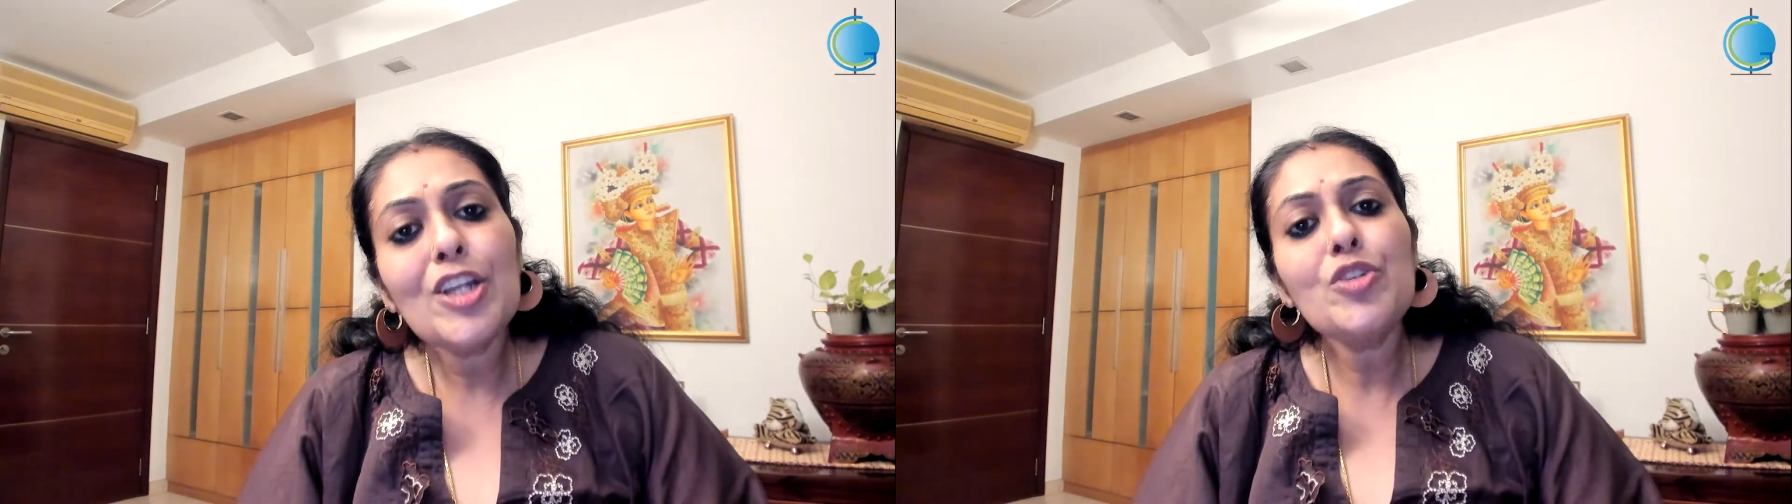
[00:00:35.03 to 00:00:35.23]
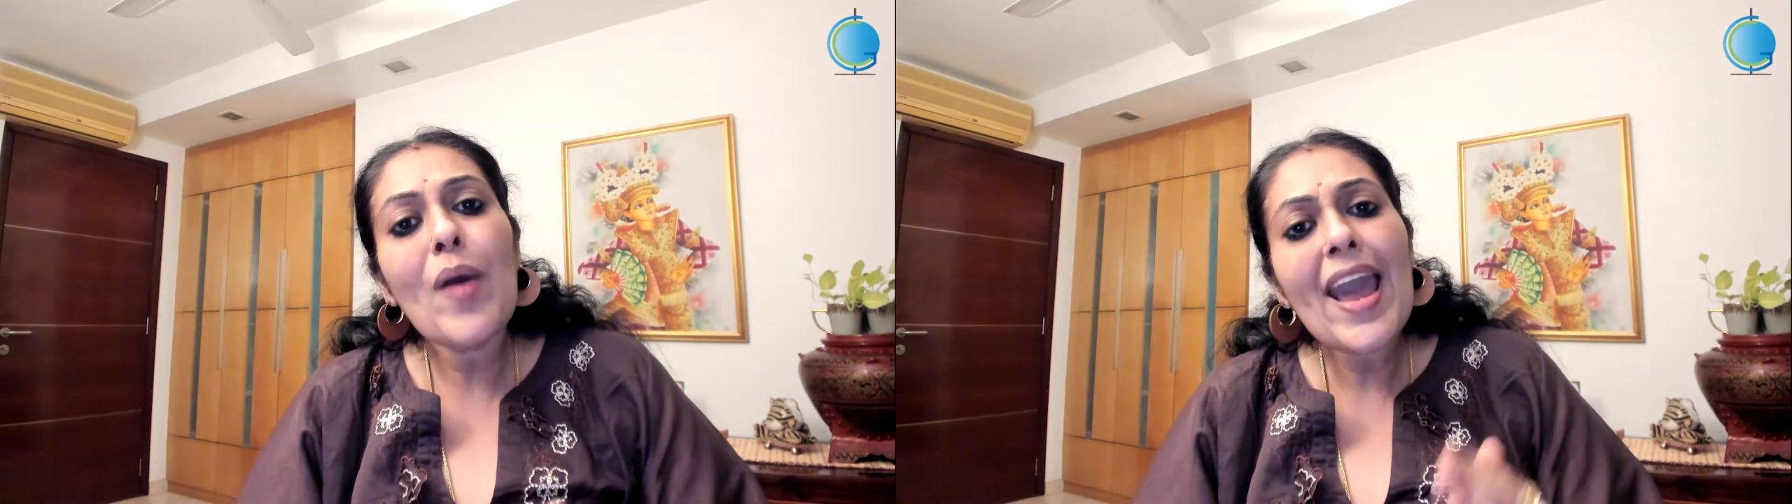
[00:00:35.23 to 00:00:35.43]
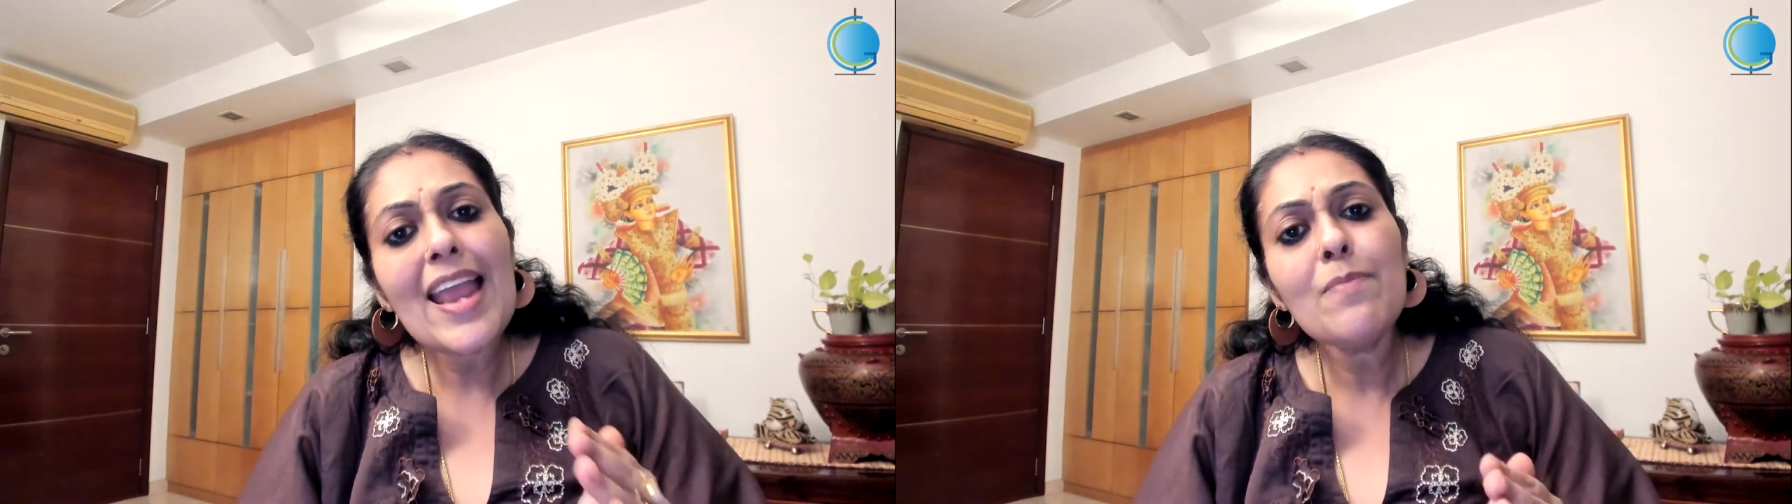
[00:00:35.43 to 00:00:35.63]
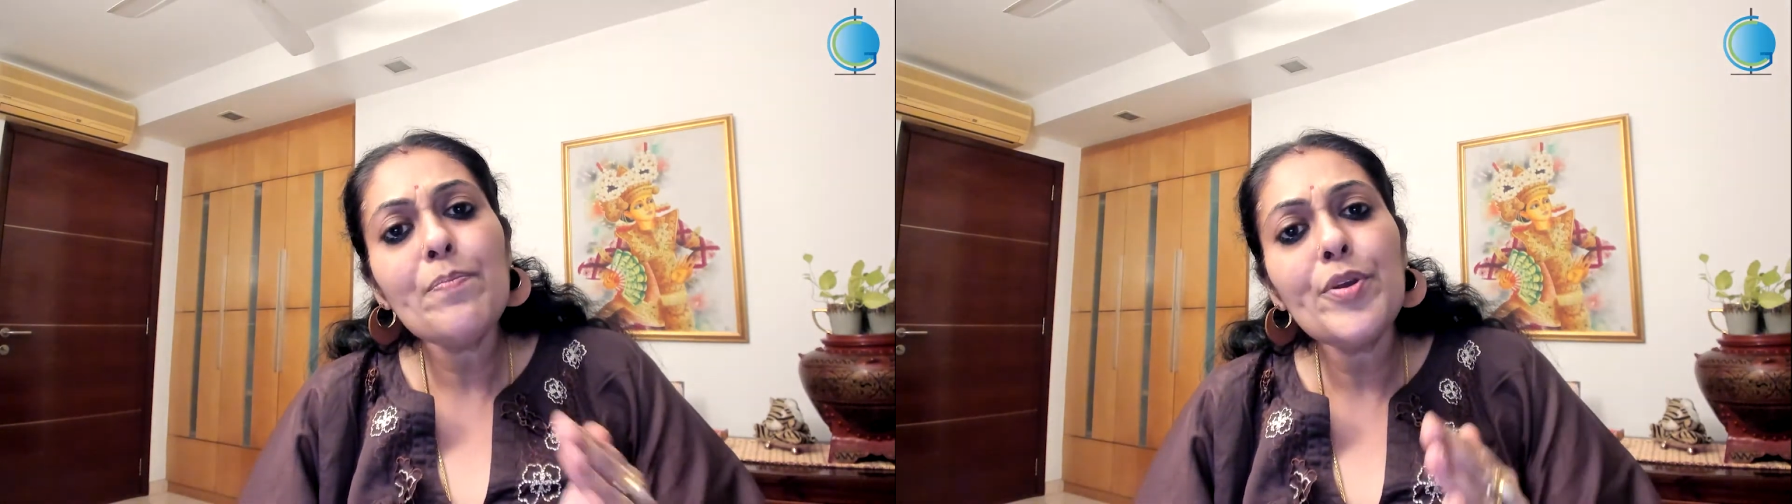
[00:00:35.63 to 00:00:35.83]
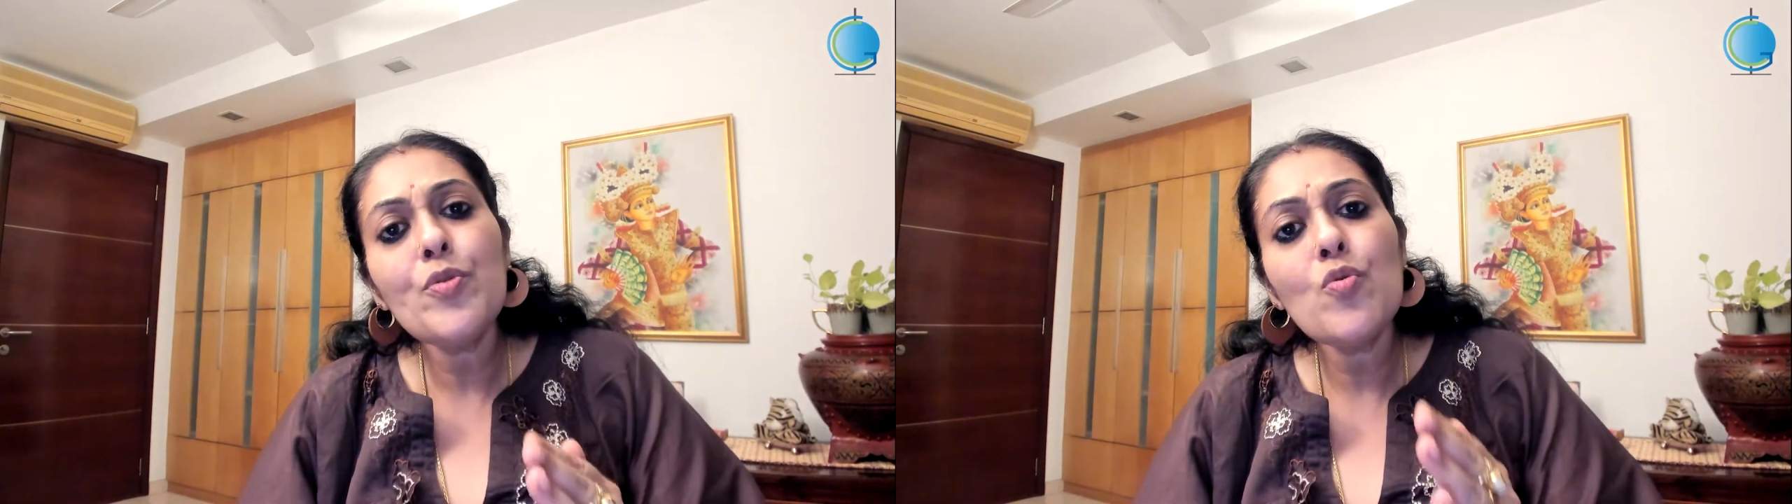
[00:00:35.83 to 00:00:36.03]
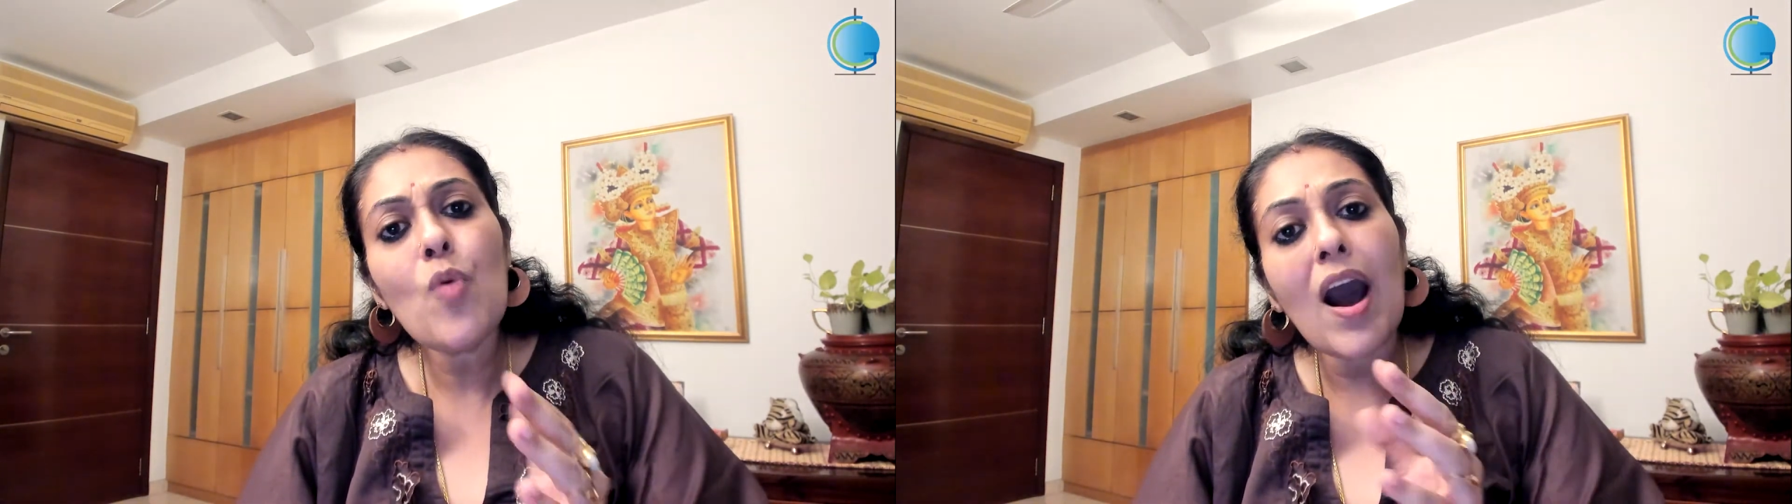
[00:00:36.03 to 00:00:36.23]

to help you